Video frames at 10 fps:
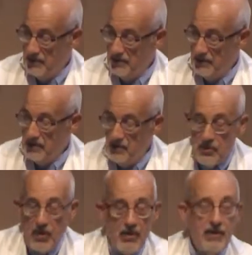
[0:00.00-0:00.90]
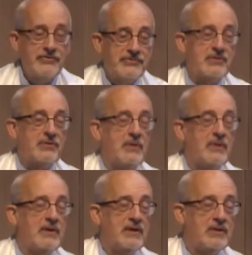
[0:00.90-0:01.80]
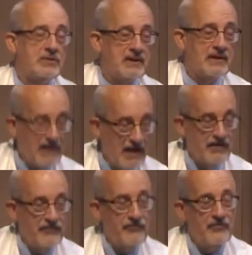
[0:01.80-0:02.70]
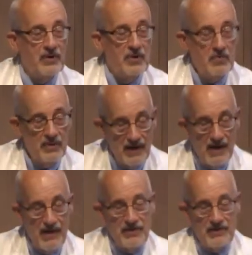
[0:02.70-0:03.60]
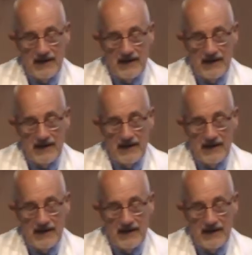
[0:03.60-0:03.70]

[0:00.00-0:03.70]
You also should love one another.